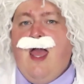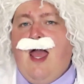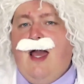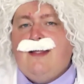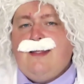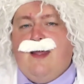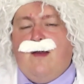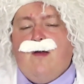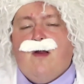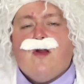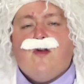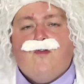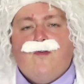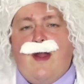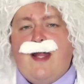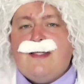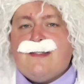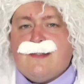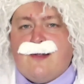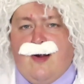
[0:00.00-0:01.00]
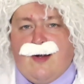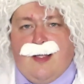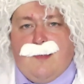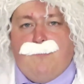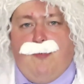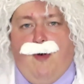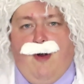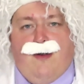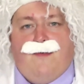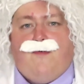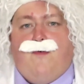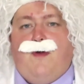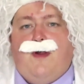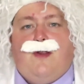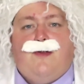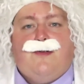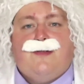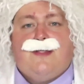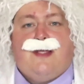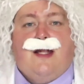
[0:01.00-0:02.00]
and they are a great starting point for when
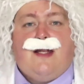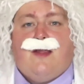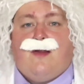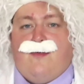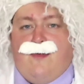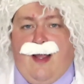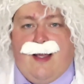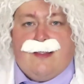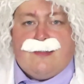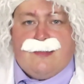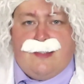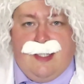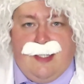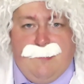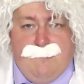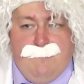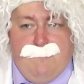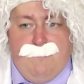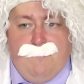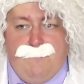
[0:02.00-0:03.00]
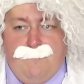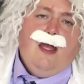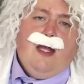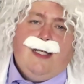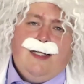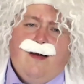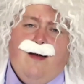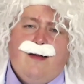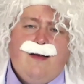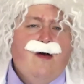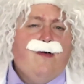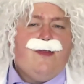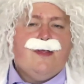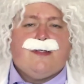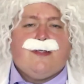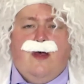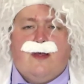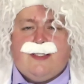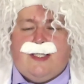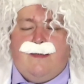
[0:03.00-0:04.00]
you're designing your next team. Now I know
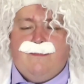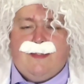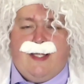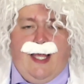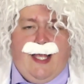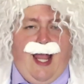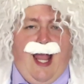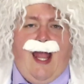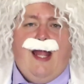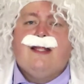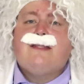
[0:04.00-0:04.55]
this all seems like a